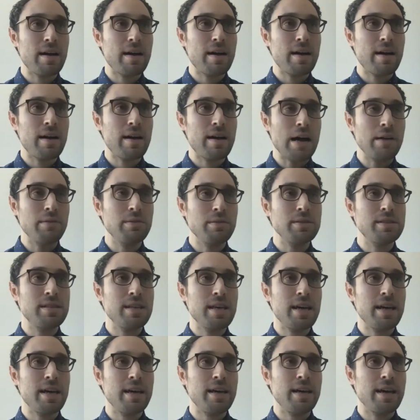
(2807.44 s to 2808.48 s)
I would
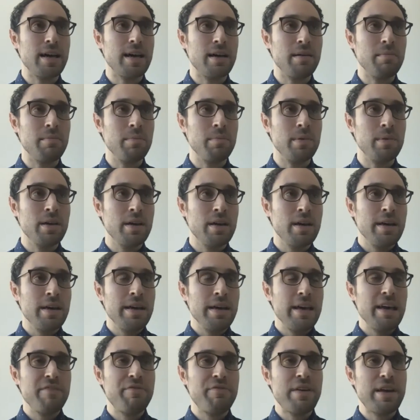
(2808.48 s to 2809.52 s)
say,
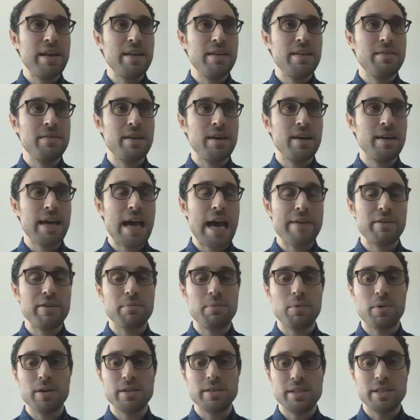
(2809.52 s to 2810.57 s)
if anything, having
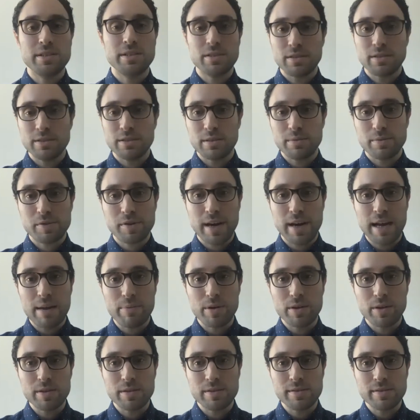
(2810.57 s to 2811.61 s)
more digital
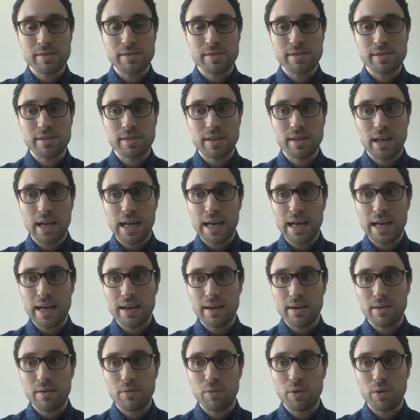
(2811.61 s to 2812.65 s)
subscribers
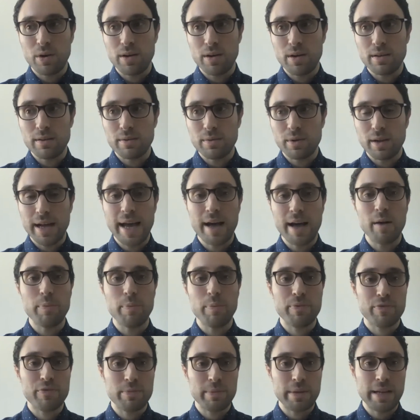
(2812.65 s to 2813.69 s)
will help
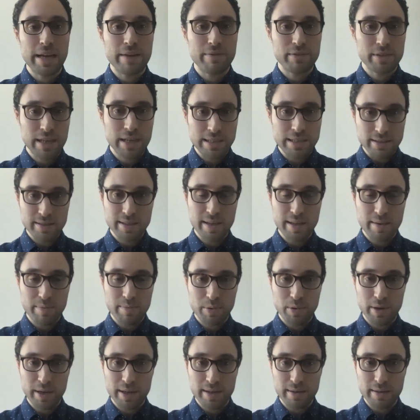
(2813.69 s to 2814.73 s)
from an advertising
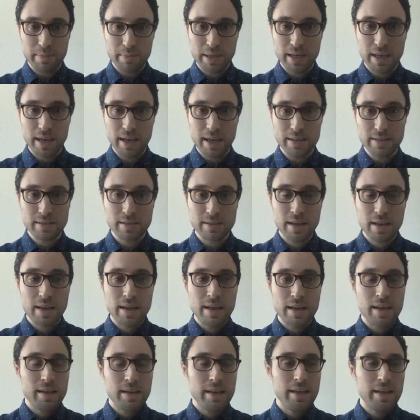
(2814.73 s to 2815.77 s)
standpoint because
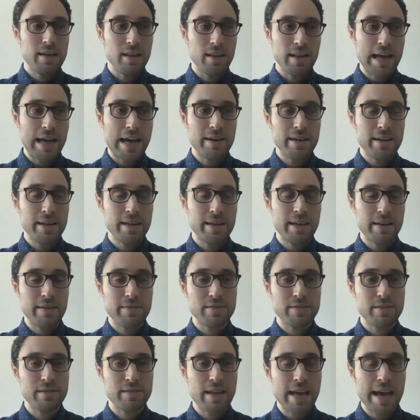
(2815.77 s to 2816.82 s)
it
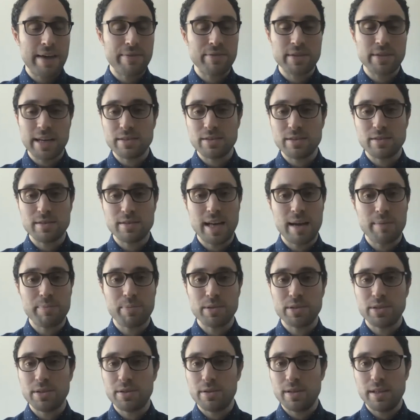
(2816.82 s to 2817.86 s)
gives advertisers an
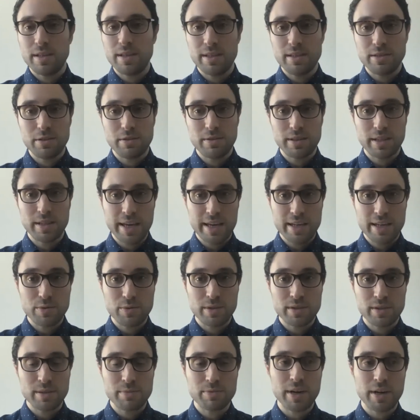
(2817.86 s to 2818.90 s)
opportunity to engage with
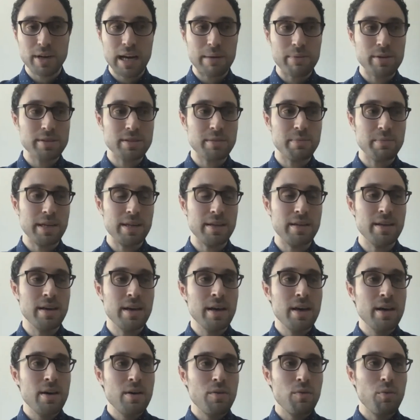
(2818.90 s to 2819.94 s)
subscribers. I mean,
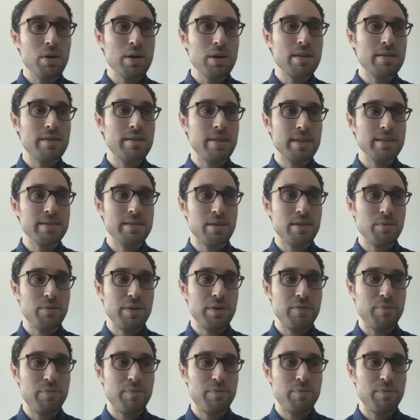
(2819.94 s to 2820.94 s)
one of the things that we've been